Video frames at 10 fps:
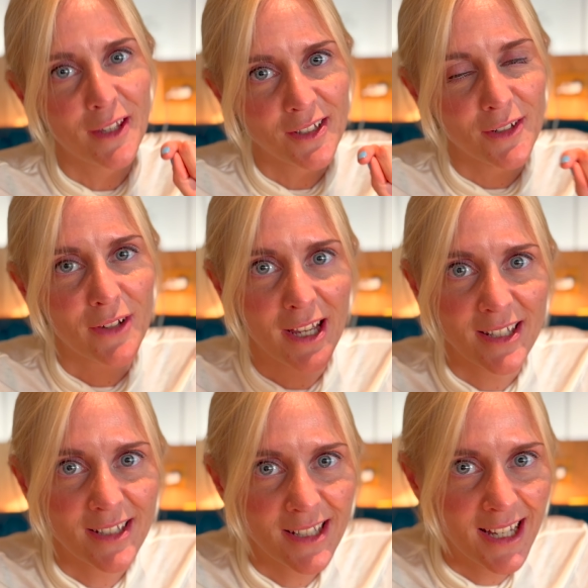things I've had
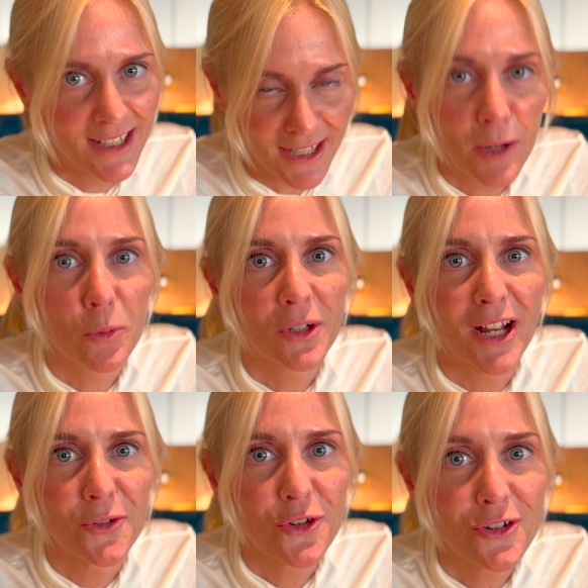in an airport
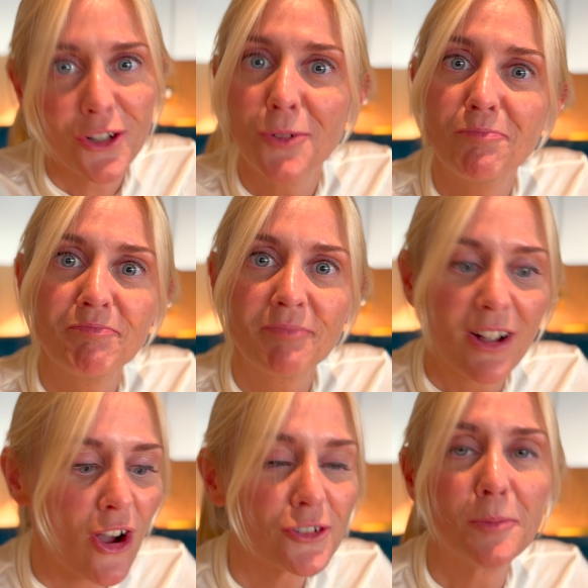lounge. So
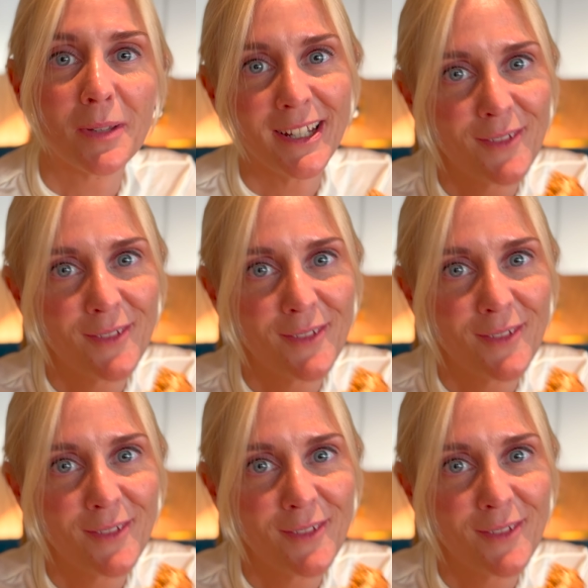can't complain.